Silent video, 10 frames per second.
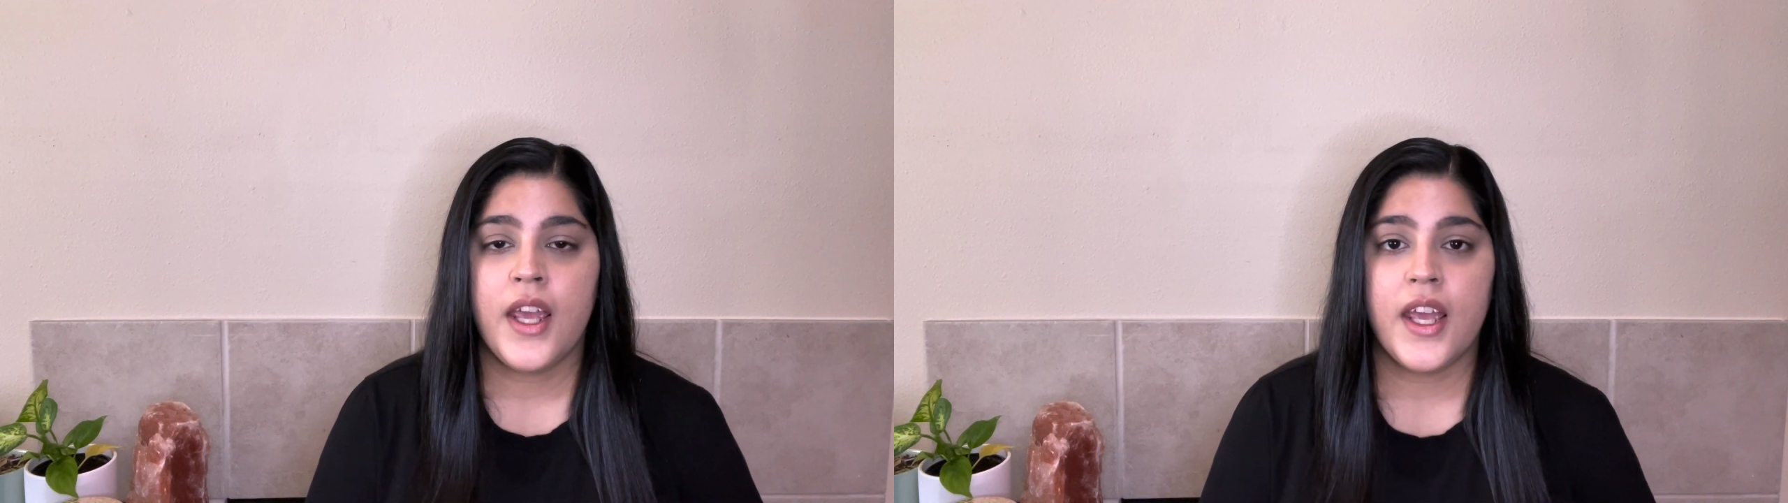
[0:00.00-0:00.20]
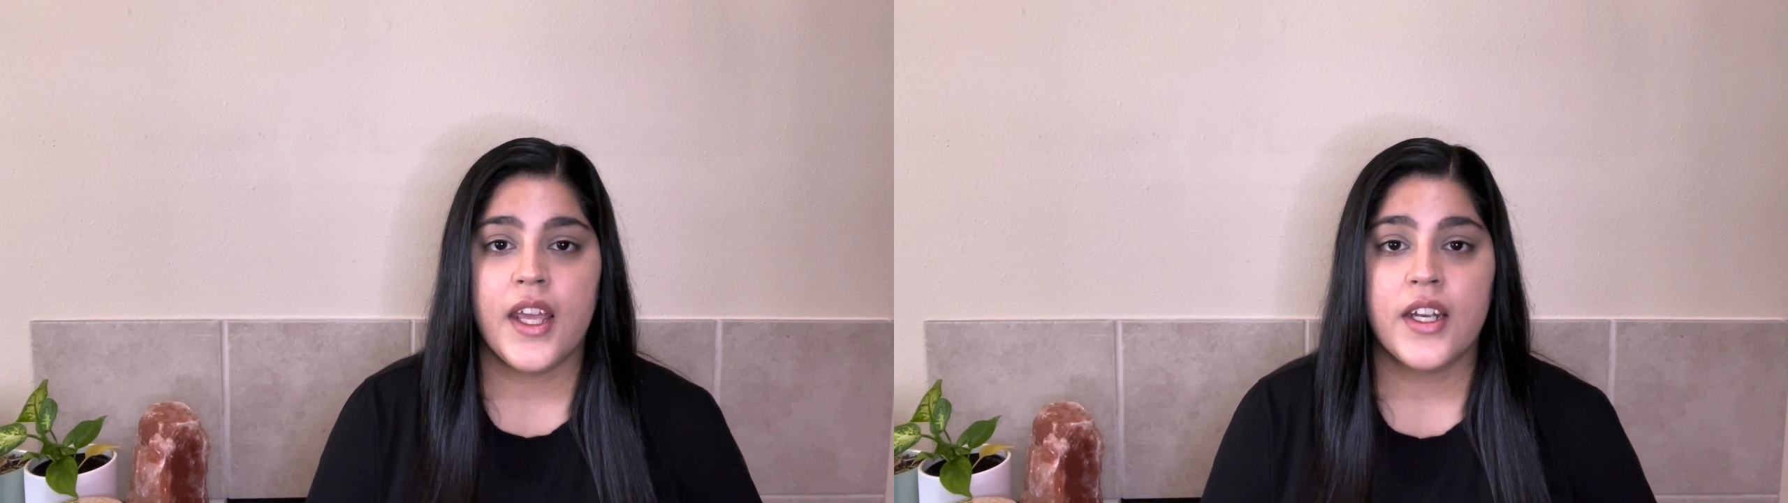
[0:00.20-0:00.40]

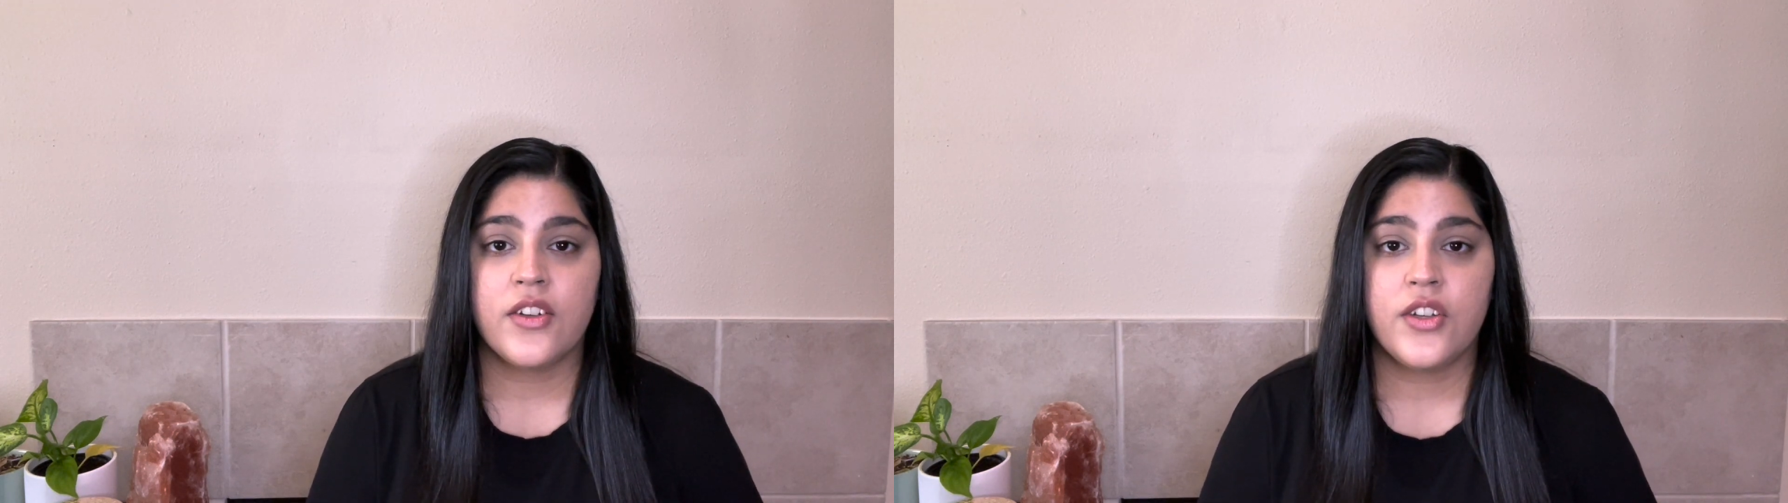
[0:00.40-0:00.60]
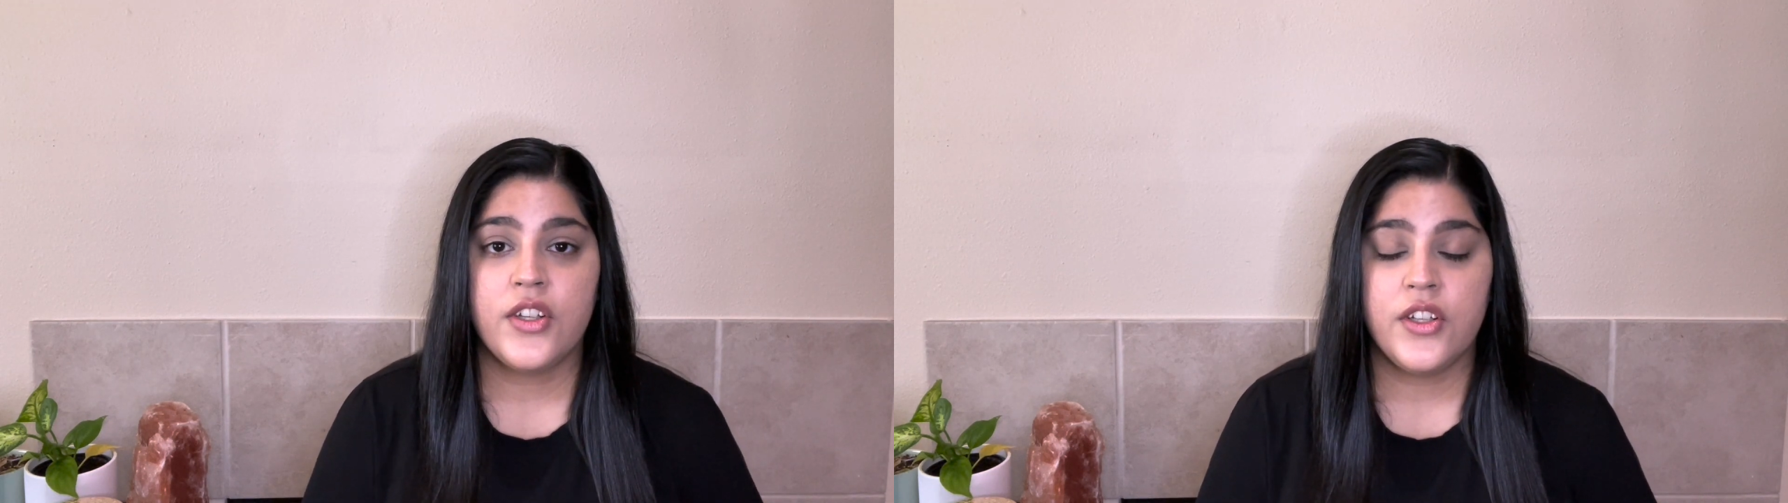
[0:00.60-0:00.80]

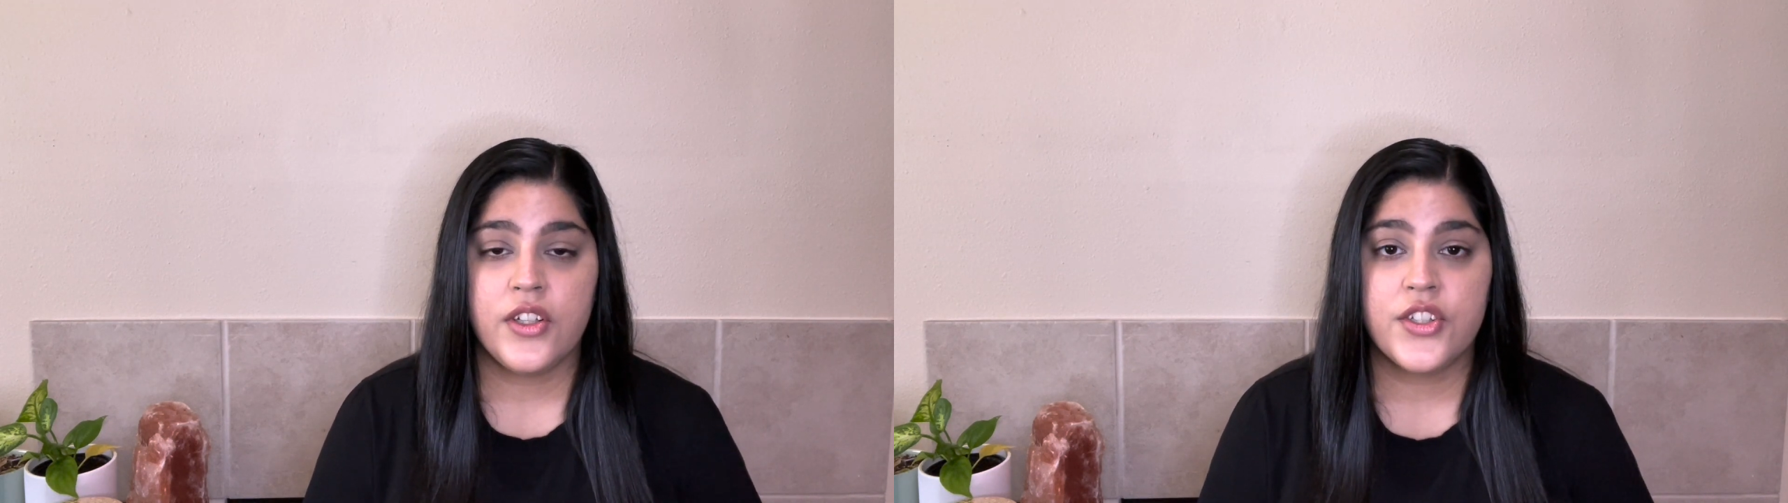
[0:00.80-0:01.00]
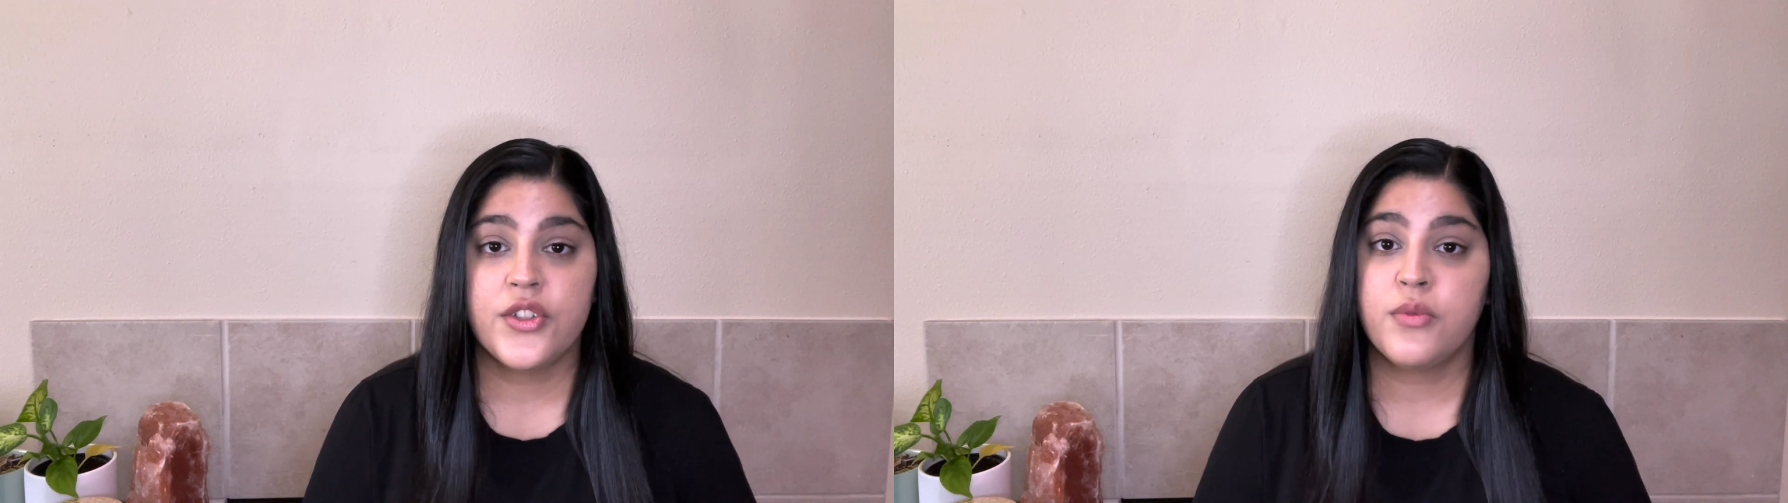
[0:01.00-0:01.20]
and
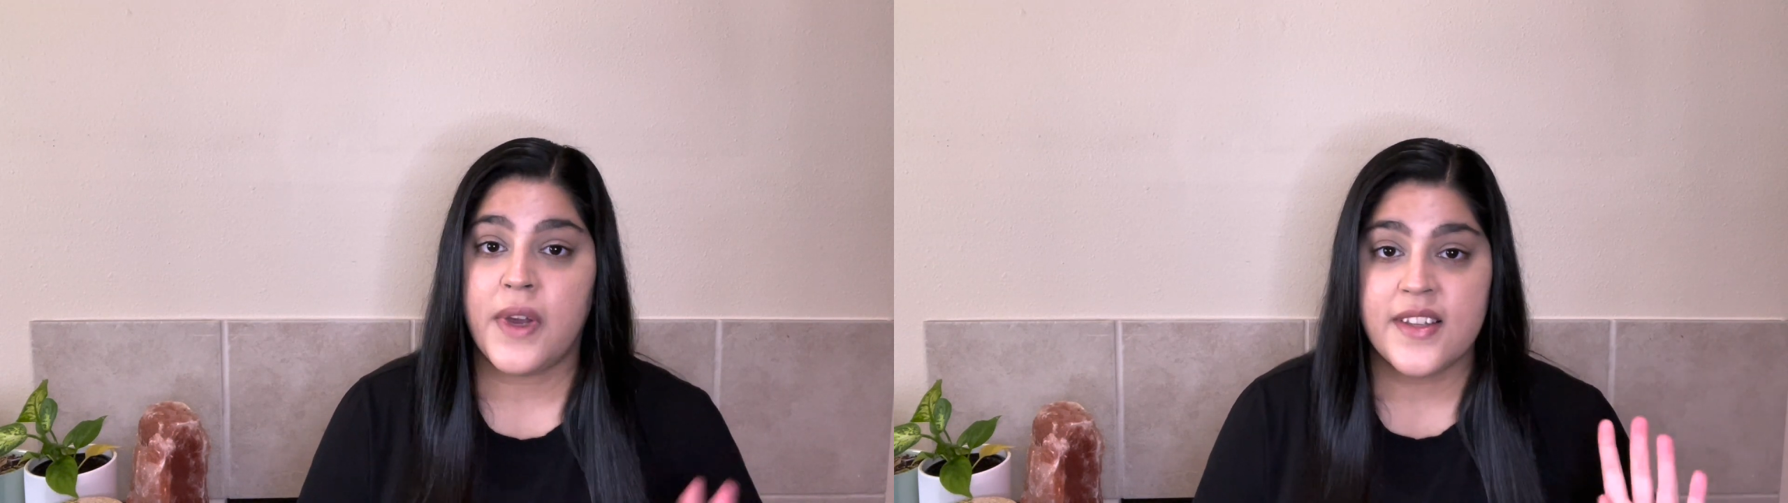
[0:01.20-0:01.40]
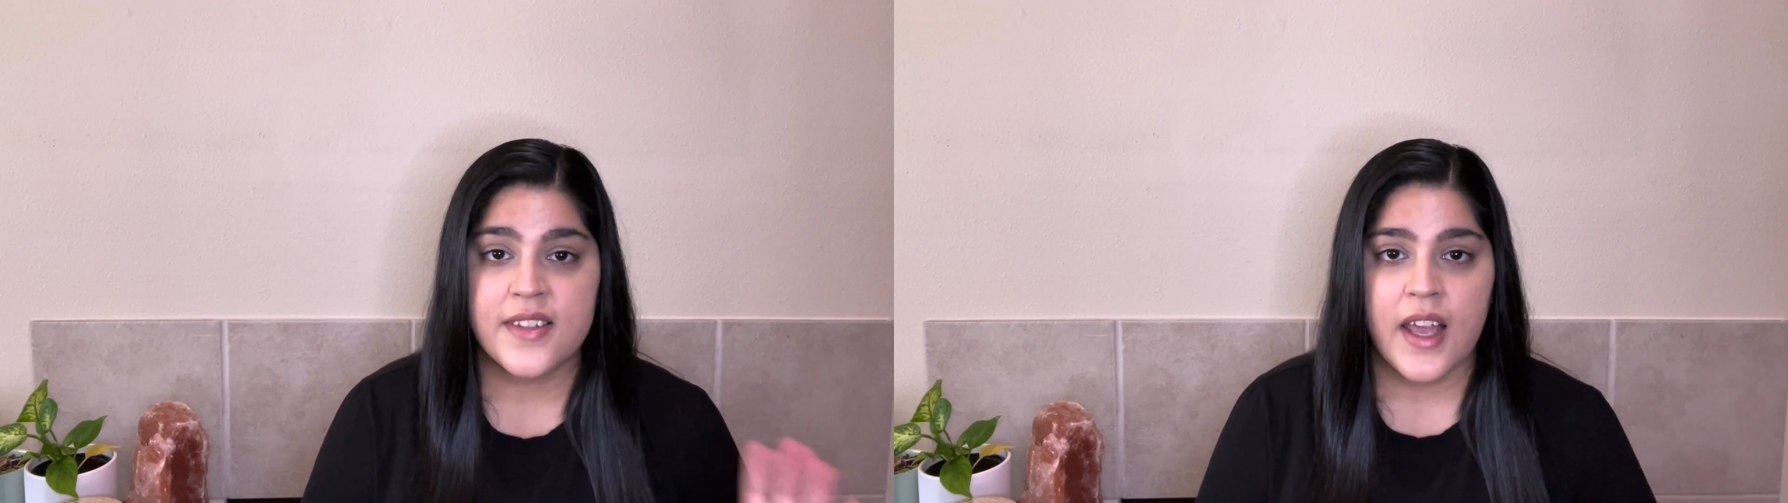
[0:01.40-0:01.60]
do
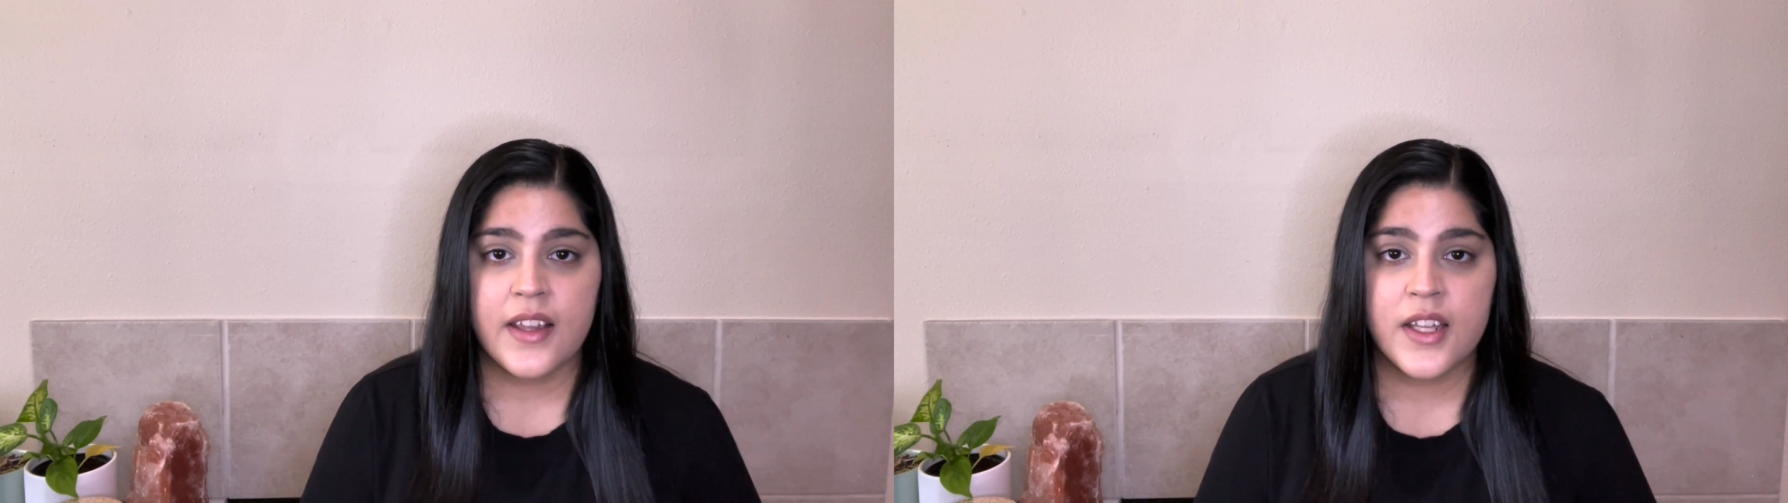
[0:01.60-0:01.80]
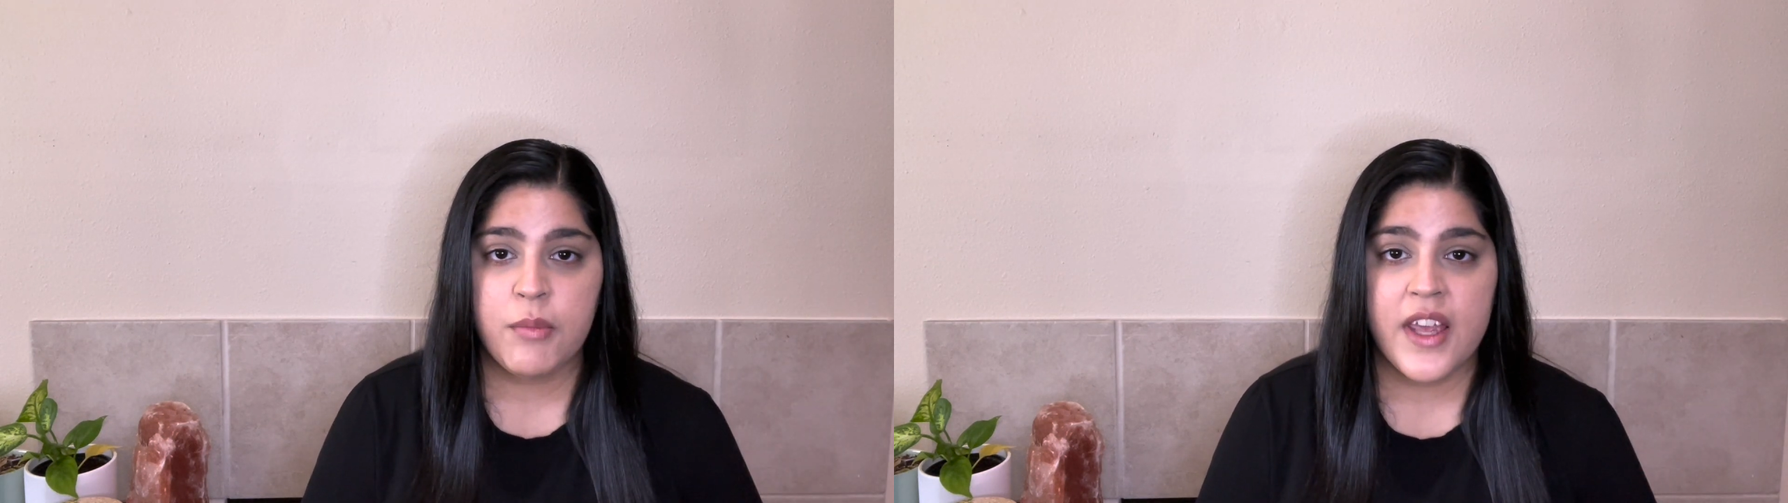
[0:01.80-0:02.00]
my
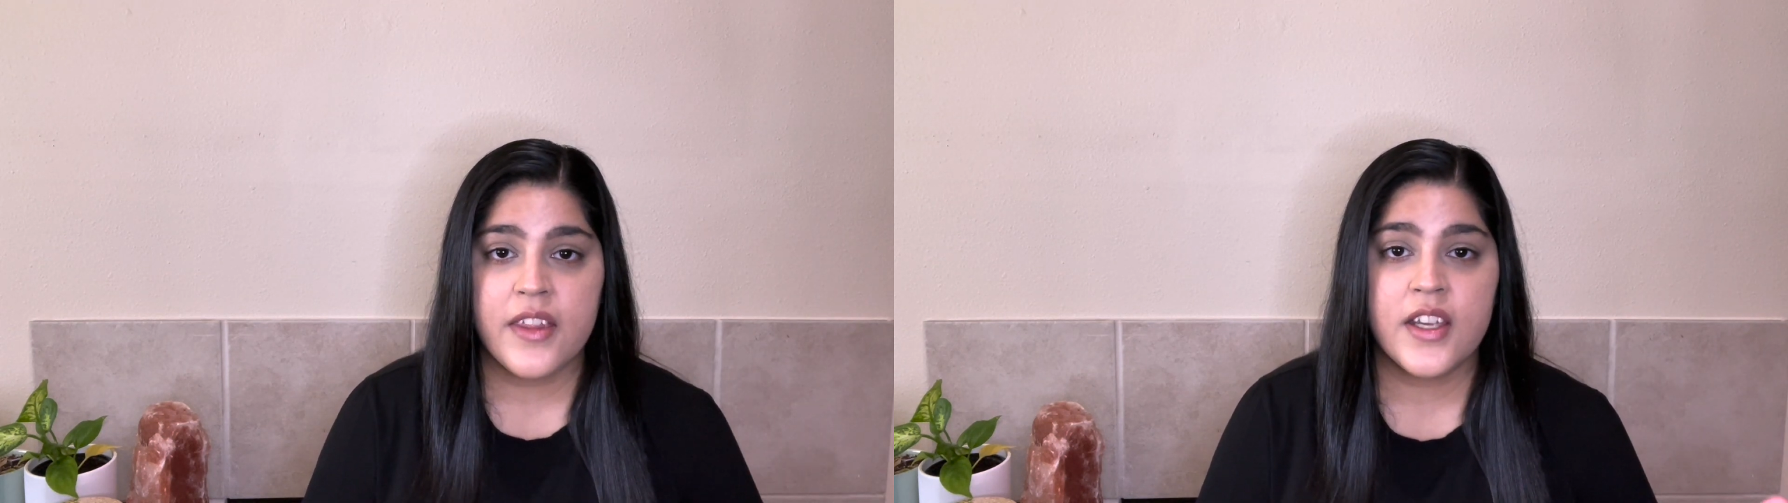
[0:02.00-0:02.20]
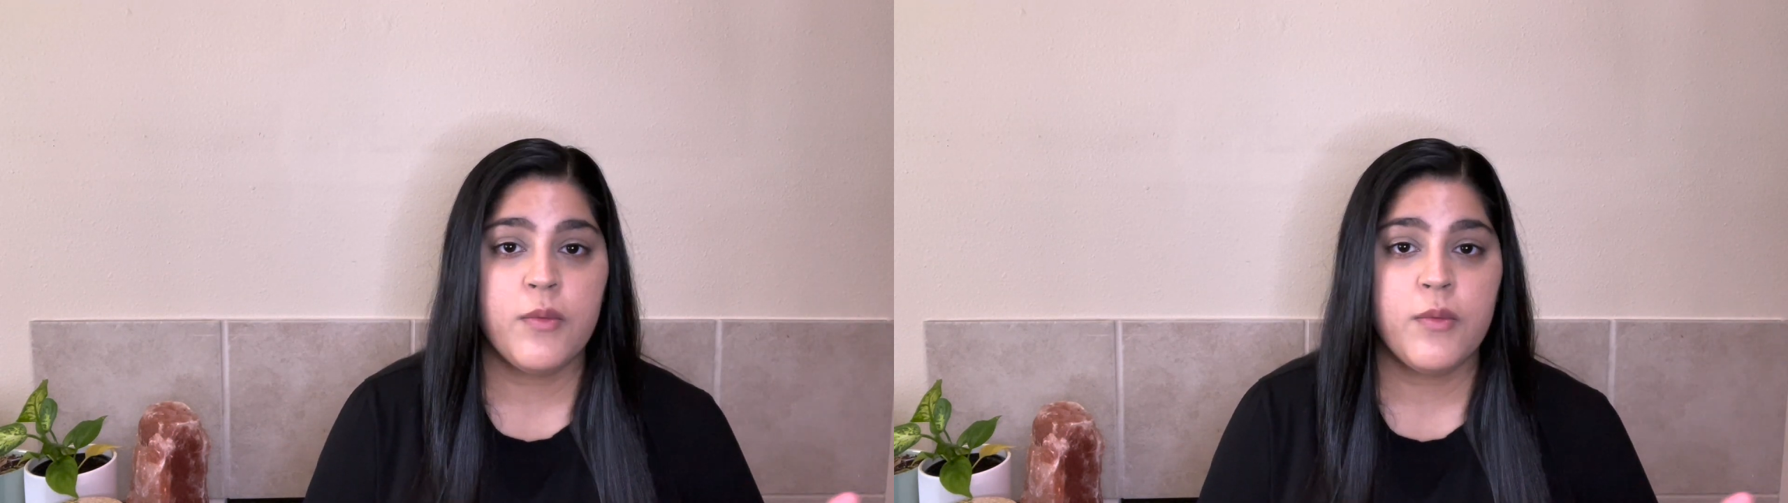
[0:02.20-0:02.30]
cycling method,